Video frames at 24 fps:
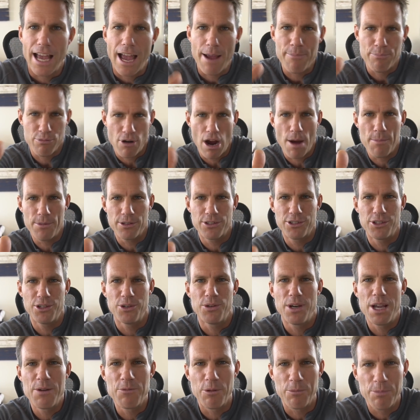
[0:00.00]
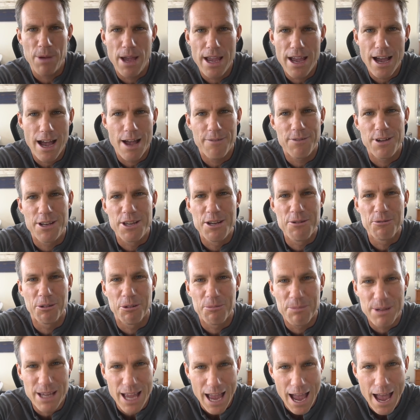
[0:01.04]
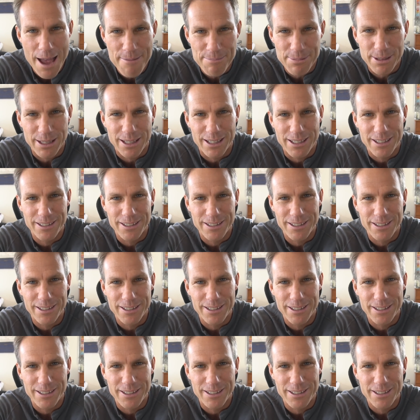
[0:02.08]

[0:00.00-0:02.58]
I promise you, it will pay off and you will be happy.